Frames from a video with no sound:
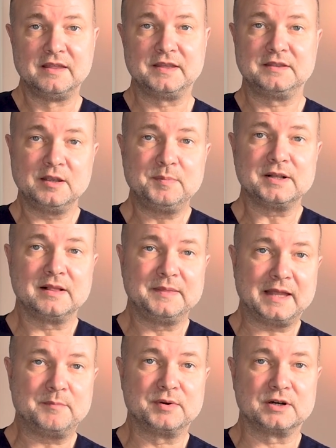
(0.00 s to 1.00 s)
The typical
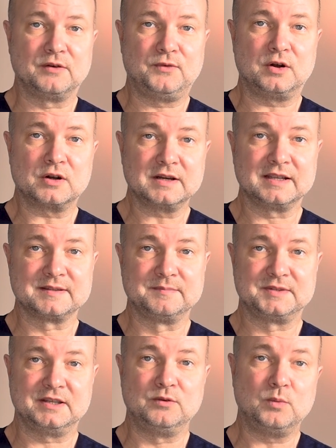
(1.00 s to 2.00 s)
number of
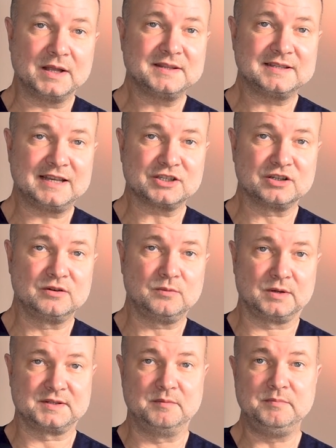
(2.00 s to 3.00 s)
orgasms in one session
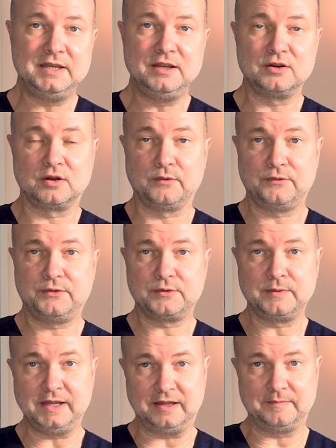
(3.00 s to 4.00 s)
was a median of
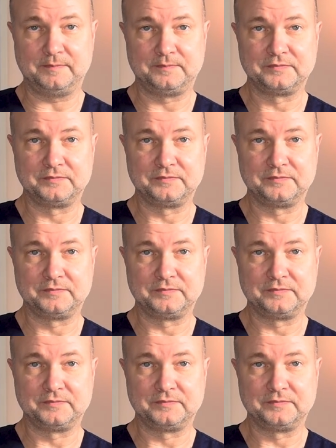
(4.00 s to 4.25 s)
three.